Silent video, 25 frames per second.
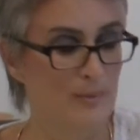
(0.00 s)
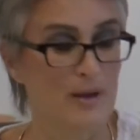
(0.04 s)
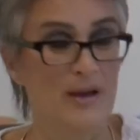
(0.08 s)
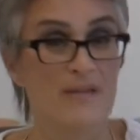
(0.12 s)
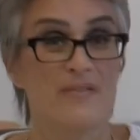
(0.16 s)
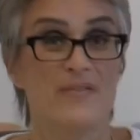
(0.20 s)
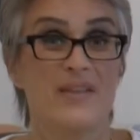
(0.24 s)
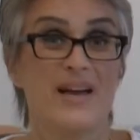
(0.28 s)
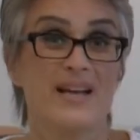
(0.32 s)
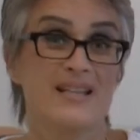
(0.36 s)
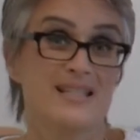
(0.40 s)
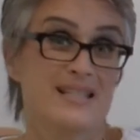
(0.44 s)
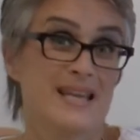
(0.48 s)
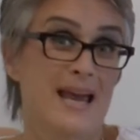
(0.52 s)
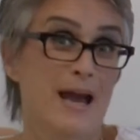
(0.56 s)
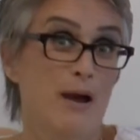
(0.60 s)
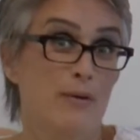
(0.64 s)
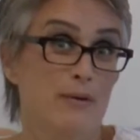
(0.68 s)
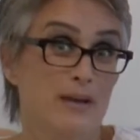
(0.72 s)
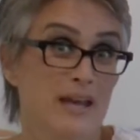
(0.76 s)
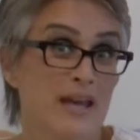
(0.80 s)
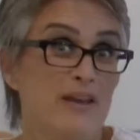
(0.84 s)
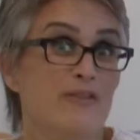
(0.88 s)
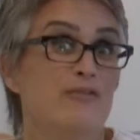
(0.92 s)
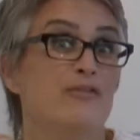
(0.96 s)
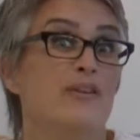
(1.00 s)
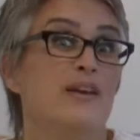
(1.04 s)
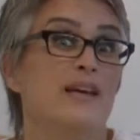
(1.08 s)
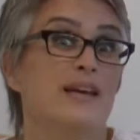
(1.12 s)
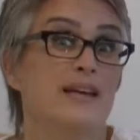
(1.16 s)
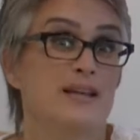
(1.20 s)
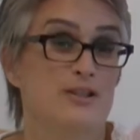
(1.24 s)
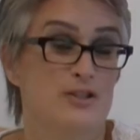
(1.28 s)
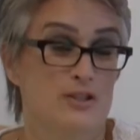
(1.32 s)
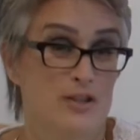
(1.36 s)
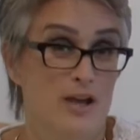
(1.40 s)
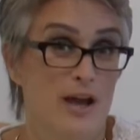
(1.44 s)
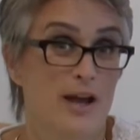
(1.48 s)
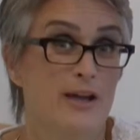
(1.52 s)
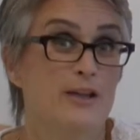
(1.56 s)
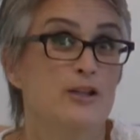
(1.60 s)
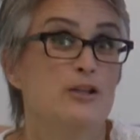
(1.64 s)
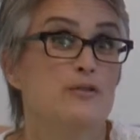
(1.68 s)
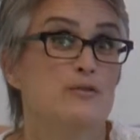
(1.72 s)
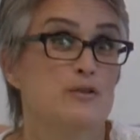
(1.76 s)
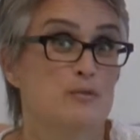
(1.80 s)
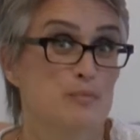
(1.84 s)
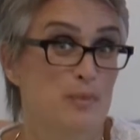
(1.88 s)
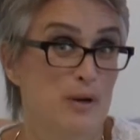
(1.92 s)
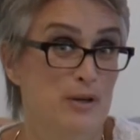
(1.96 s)
And that's how kefir has kind
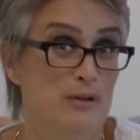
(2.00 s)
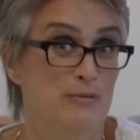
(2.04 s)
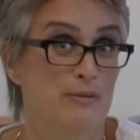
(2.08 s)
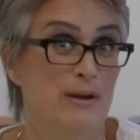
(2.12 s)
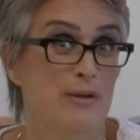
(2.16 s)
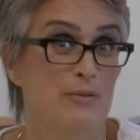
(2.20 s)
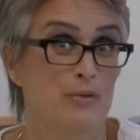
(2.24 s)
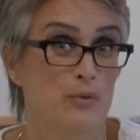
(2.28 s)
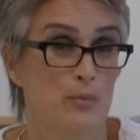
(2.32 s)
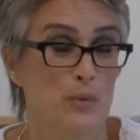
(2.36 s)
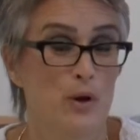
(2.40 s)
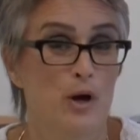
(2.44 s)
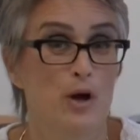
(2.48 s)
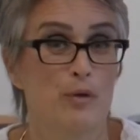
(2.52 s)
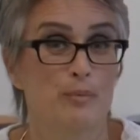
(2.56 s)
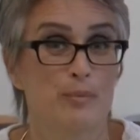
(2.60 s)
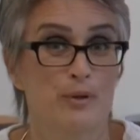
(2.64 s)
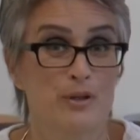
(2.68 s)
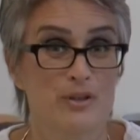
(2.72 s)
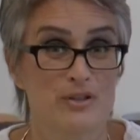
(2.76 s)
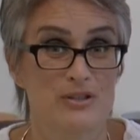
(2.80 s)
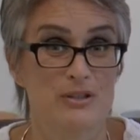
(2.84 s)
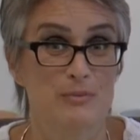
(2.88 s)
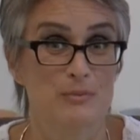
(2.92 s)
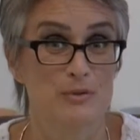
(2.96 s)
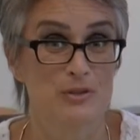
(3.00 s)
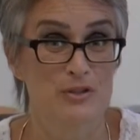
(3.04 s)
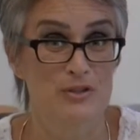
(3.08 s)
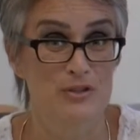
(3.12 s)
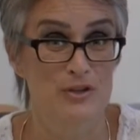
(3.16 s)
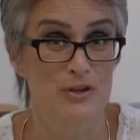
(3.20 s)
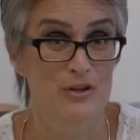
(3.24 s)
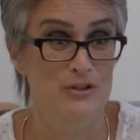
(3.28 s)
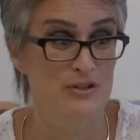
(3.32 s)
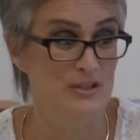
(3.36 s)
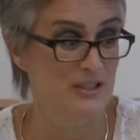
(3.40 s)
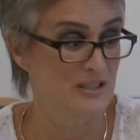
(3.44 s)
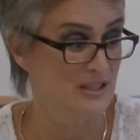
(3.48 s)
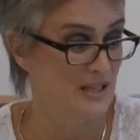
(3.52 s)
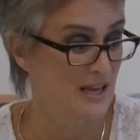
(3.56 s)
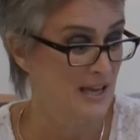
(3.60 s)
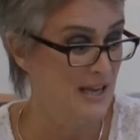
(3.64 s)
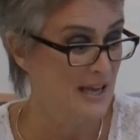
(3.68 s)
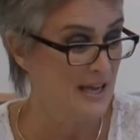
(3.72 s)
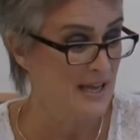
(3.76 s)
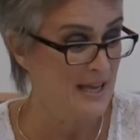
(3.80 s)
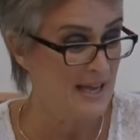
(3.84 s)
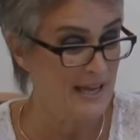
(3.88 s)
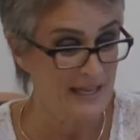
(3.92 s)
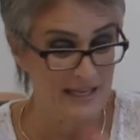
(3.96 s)
of spread around the world, because it was started,
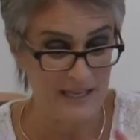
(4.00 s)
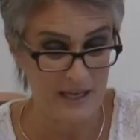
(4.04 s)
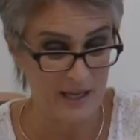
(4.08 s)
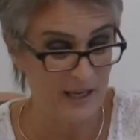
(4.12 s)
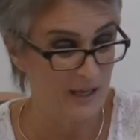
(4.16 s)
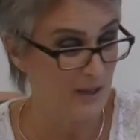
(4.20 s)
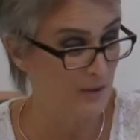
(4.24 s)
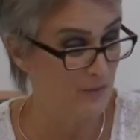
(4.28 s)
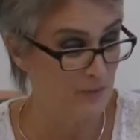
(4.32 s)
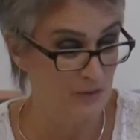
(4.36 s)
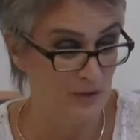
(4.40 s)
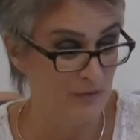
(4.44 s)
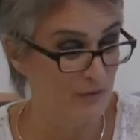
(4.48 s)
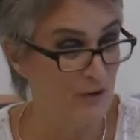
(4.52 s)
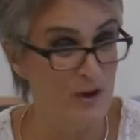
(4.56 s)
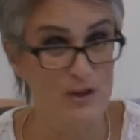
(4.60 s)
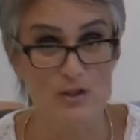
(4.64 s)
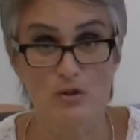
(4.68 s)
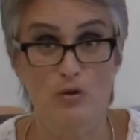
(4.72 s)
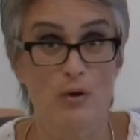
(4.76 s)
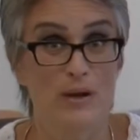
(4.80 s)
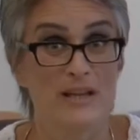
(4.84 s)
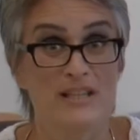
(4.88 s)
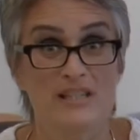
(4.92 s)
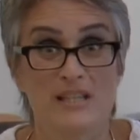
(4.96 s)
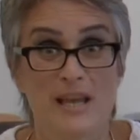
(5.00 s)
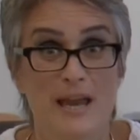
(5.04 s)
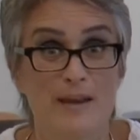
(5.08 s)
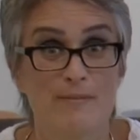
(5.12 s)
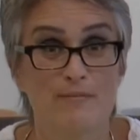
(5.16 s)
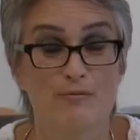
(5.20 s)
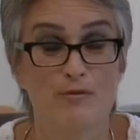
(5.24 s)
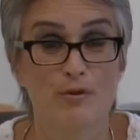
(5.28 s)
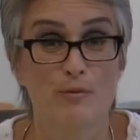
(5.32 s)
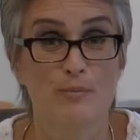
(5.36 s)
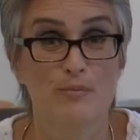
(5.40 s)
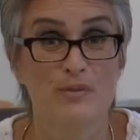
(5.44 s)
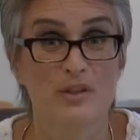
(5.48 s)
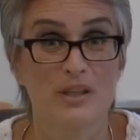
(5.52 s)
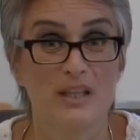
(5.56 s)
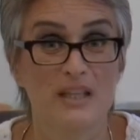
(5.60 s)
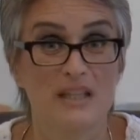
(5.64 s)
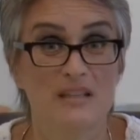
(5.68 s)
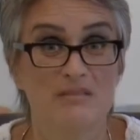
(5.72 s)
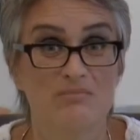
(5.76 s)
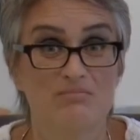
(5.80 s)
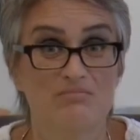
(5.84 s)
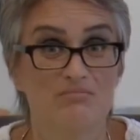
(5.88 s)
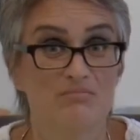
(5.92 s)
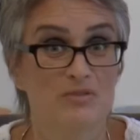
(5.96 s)
the first grains came from
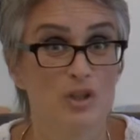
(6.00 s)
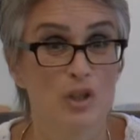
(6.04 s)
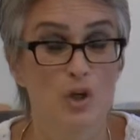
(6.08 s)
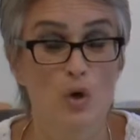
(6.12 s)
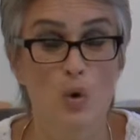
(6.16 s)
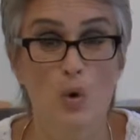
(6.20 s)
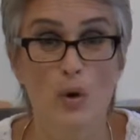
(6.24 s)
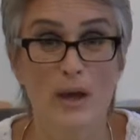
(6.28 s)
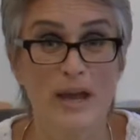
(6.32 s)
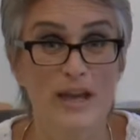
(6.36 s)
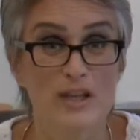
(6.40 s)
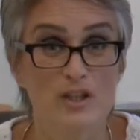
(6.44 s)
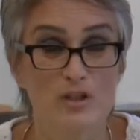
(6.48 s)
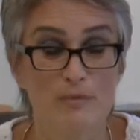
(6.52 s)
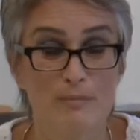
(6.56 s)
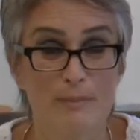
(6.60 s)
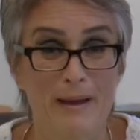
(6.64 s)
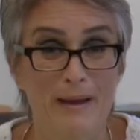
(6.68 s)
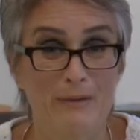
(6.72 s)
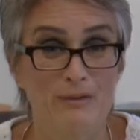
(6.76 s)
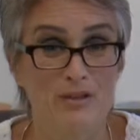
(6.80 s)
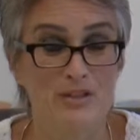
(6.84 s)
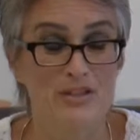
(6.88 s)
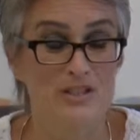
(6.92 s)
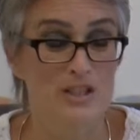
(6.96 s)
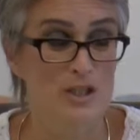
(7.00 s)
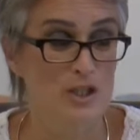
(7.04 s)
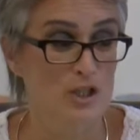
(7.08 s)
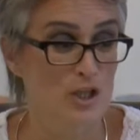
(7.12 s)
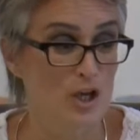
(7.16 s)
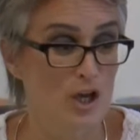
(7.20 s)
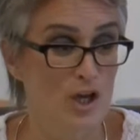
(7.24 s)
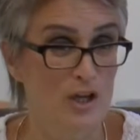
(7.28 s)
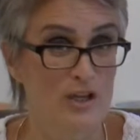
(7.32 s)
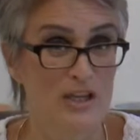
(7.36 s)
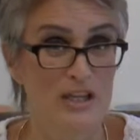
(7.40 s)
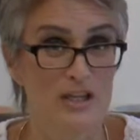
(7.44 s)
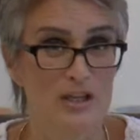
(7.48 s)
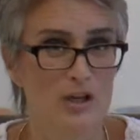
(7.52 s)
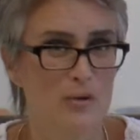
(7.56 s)
the Caucasian mountains in Turkey.